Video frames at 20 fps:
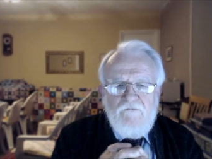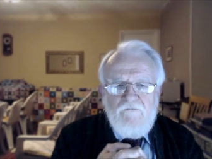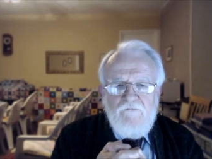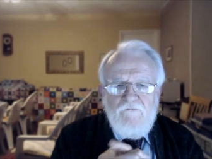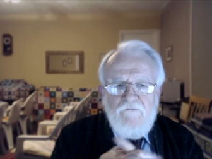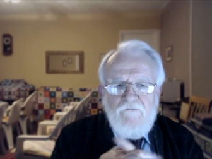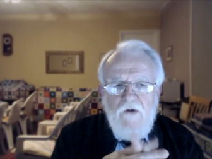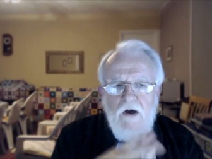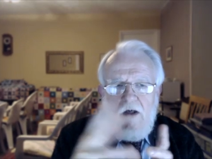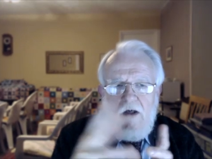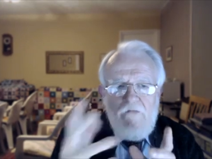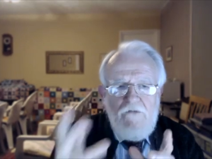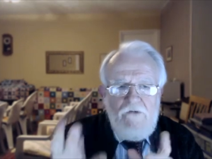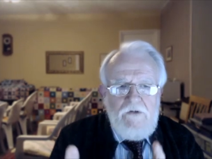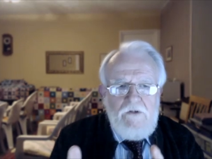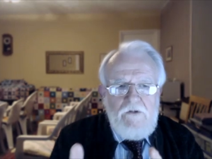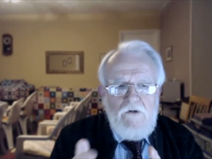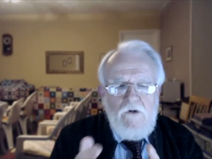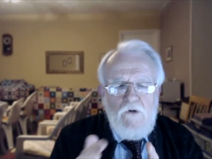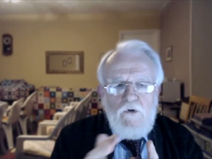His
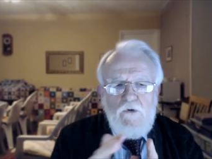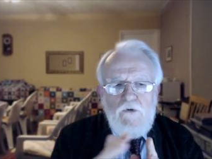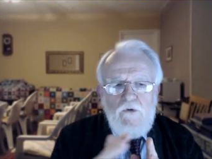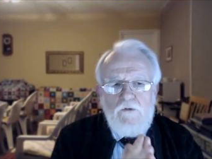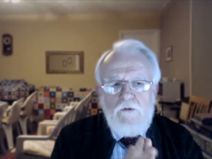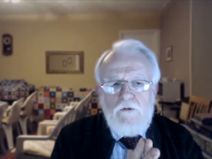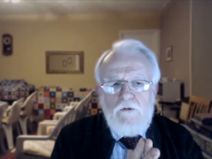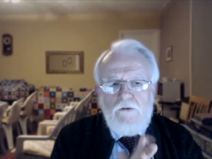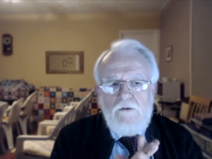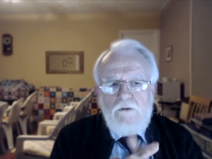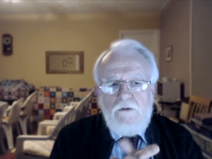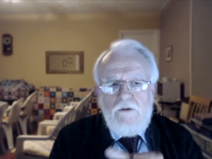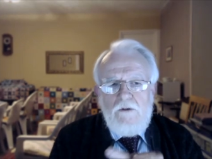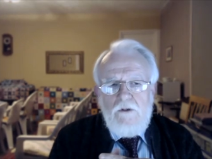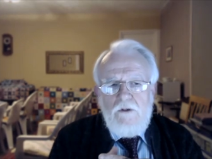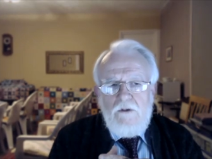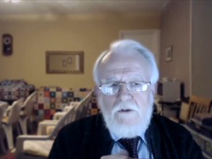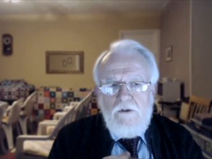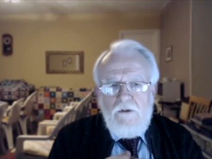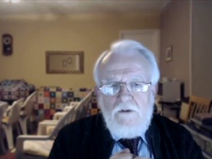stepfather
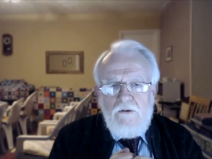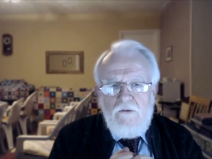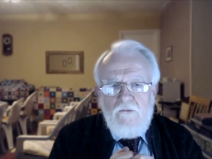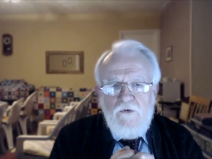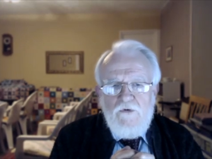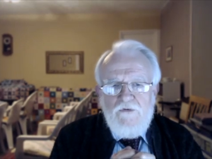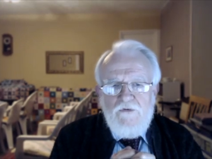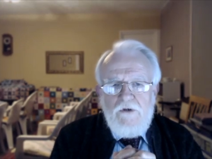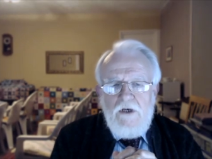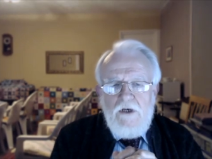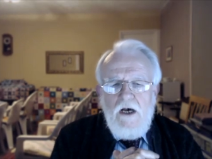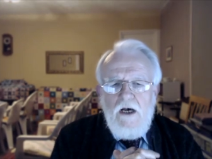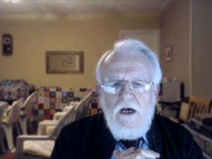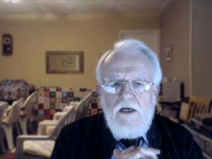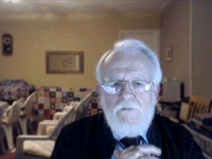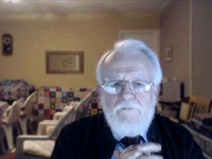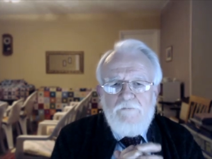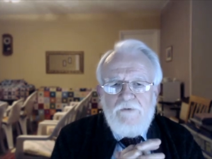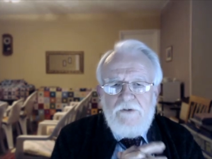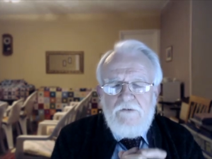was a
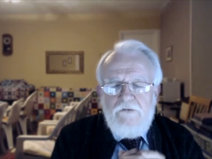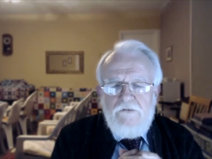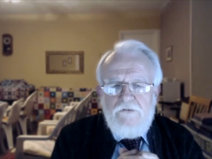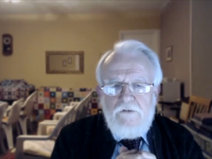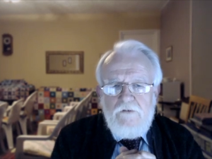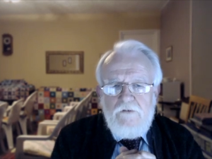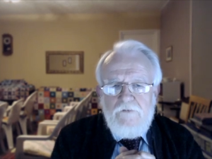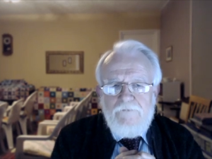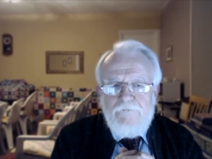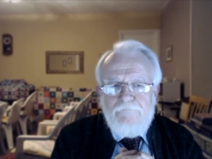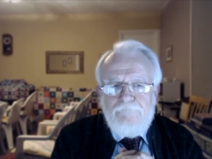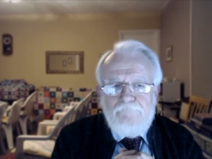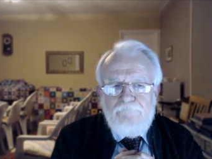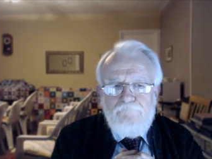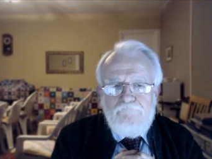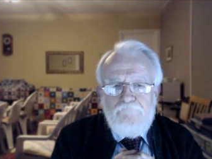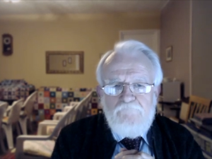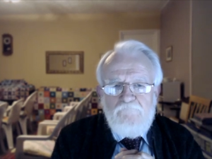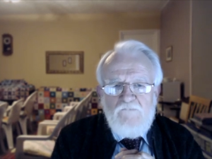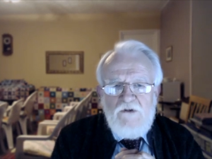carpenter.
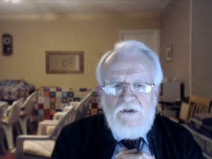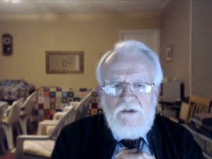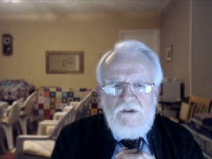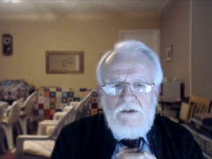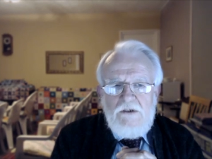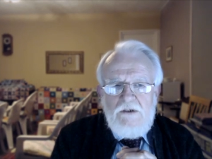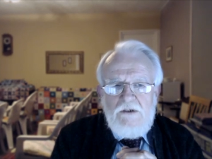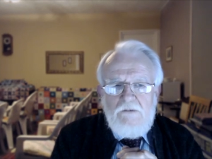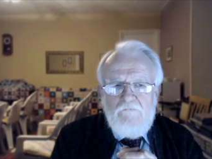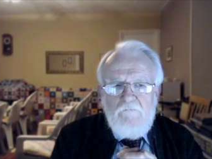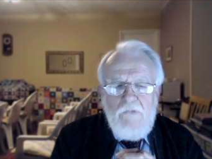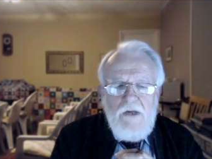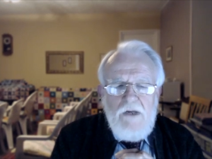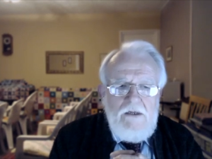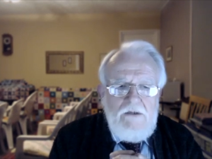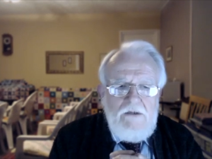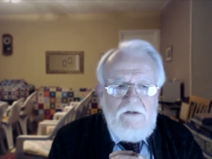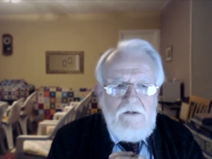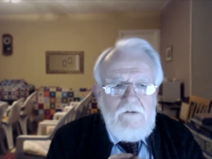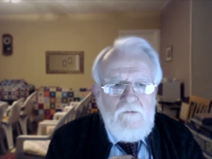
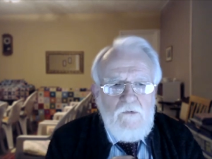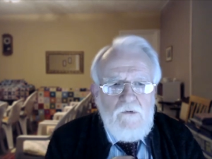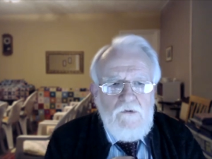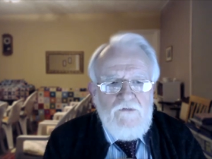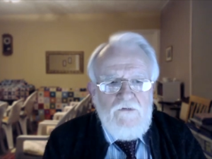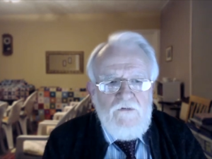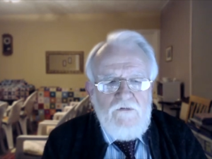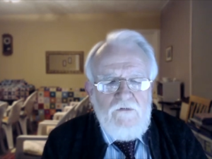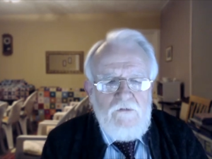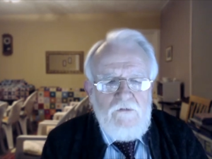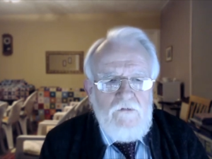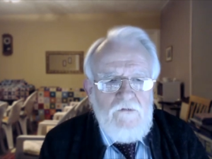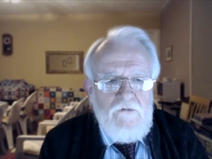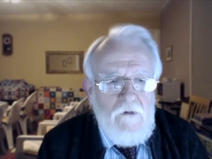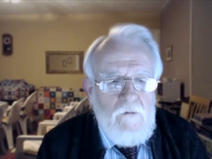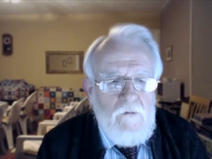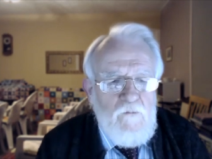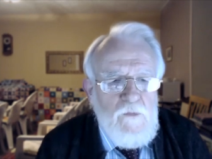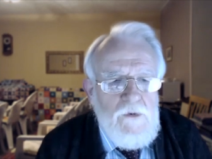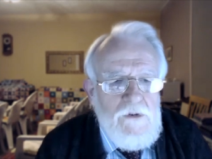Mary was
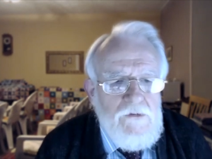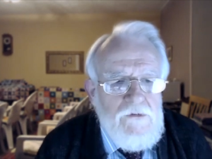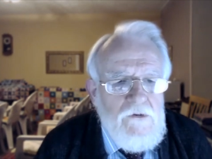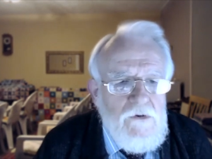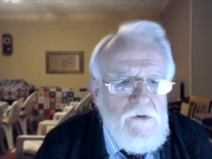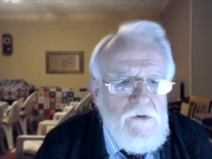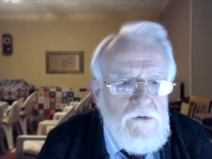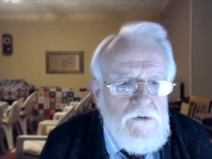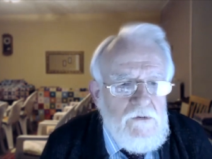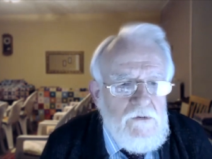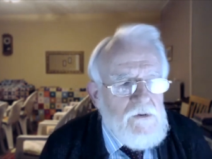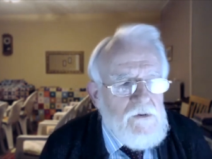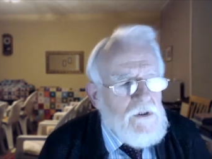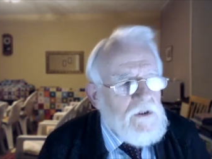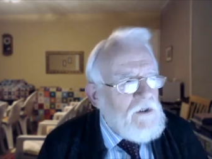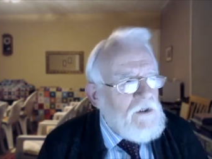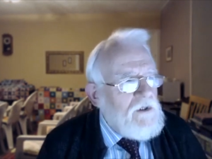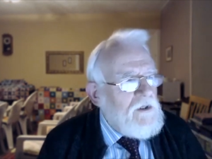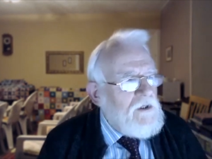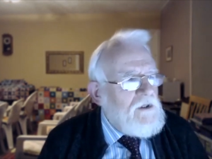someone who
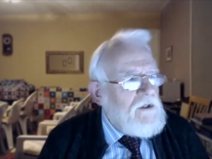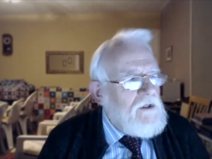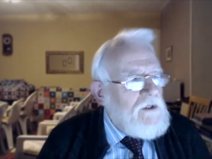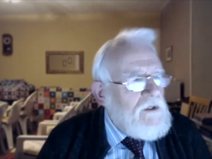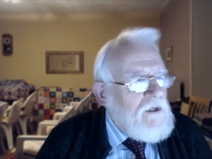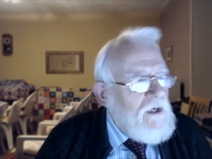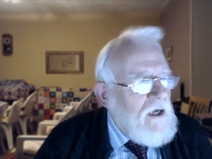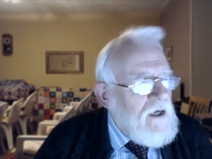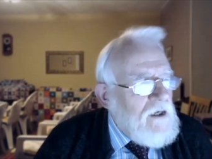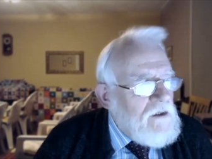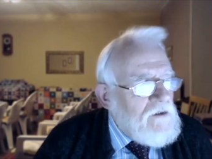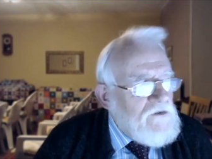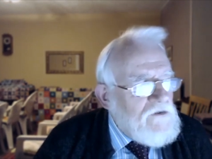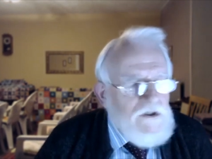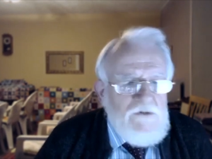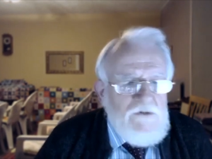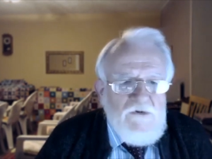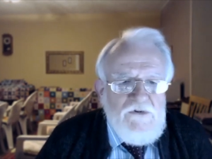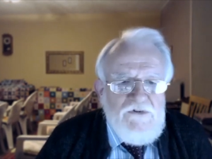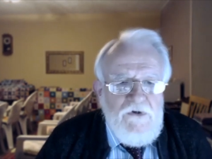
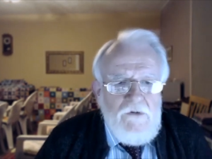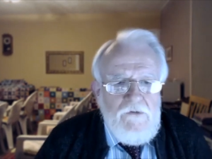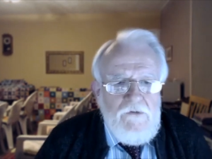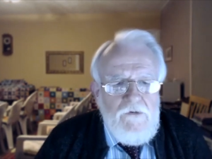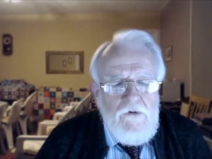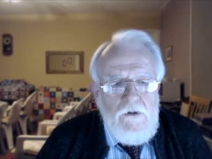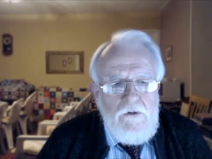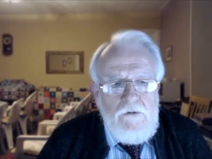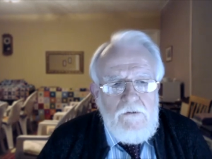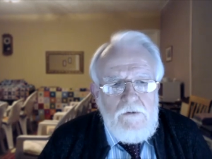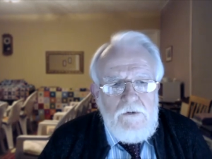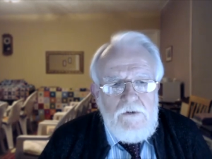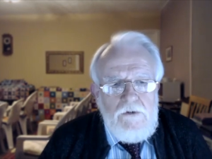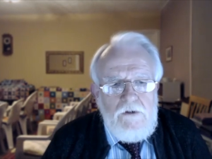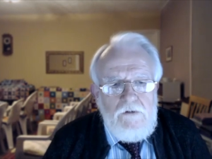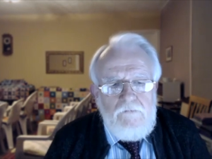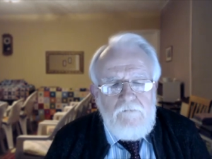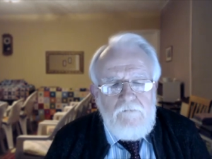she was unknown